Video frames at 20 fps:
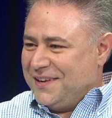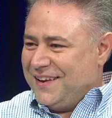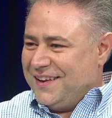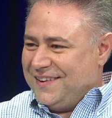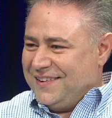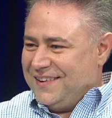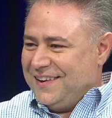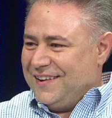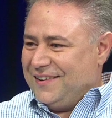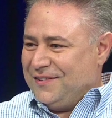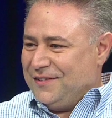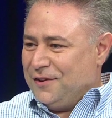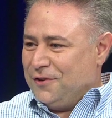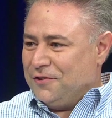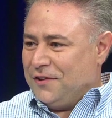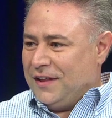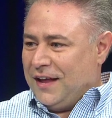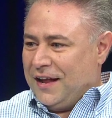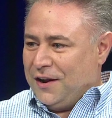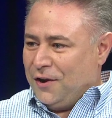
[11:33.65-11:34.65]

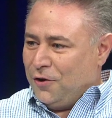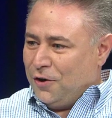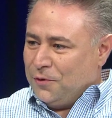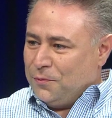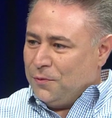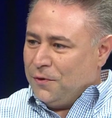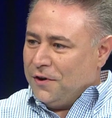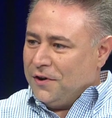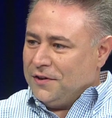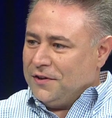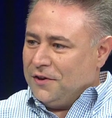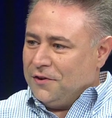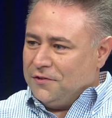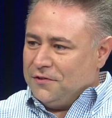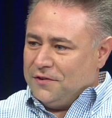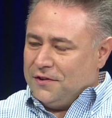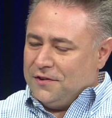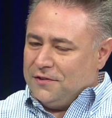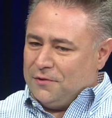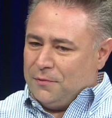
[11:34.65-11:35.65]
There's a lot of hard work.
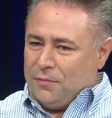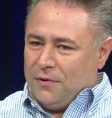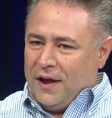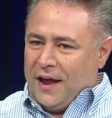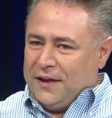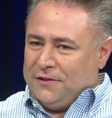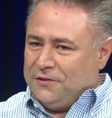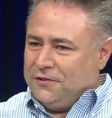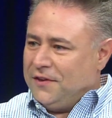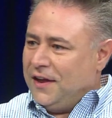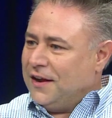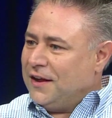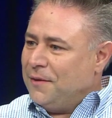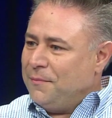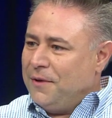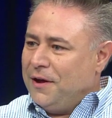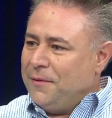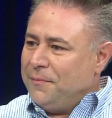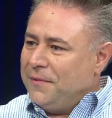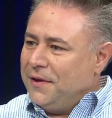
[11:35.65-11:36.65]
There's surprises that
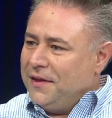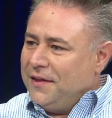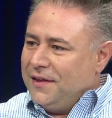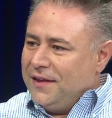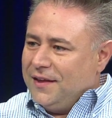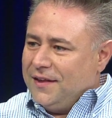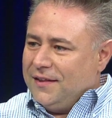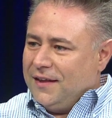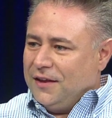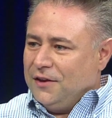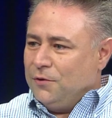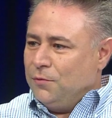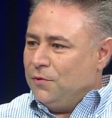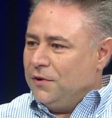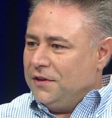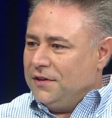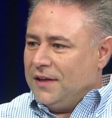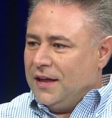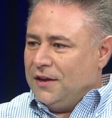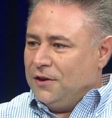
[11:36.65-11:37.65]
come up that
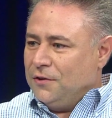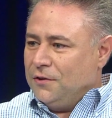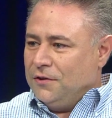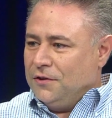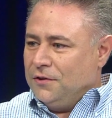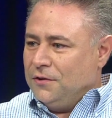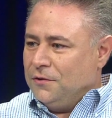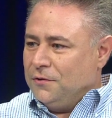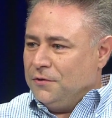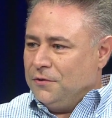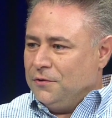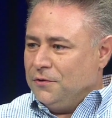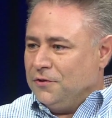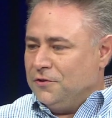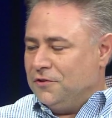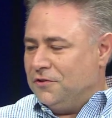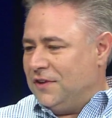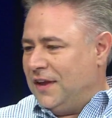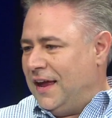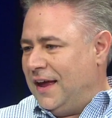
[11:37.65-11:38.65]
you
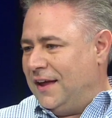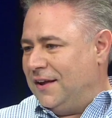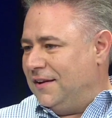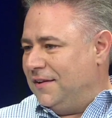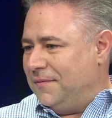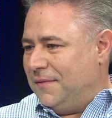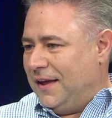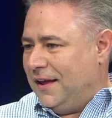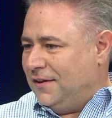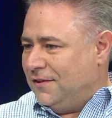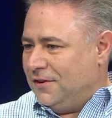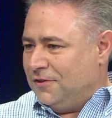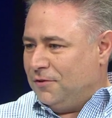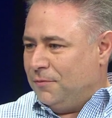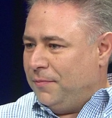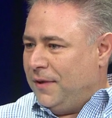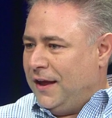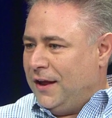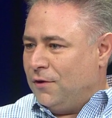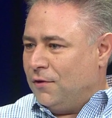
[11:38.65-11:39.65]
just can't
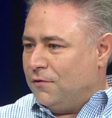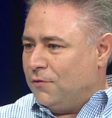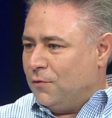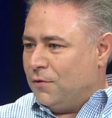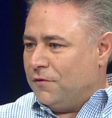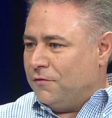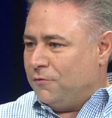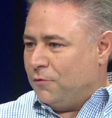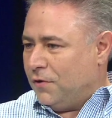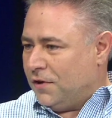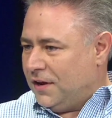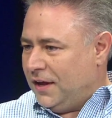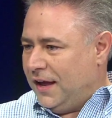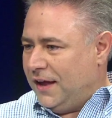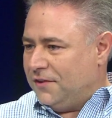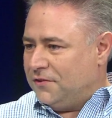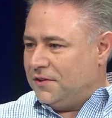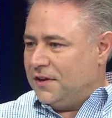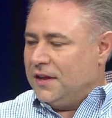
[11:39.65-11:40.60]
anticipate or forecast.